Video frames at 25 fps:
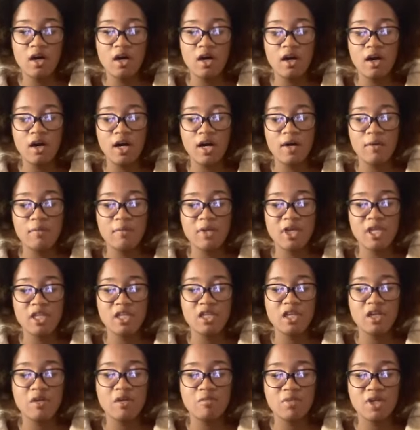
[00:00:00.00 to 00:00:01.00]
And
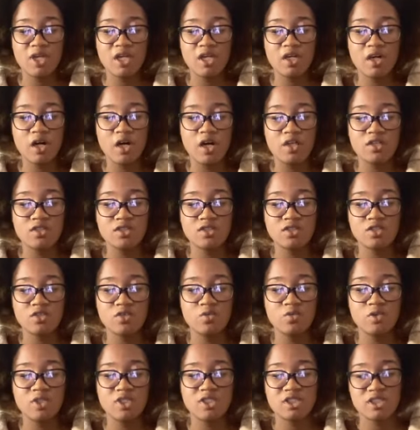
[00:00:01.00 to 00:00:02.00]
then a big
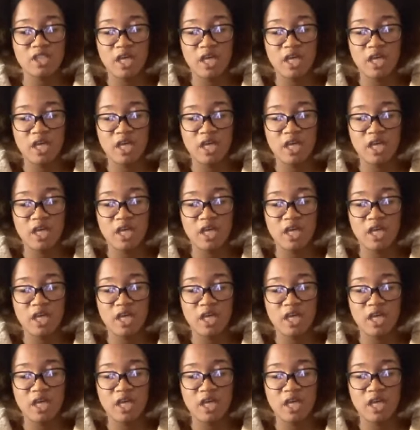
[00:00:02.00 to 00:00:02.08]
costume was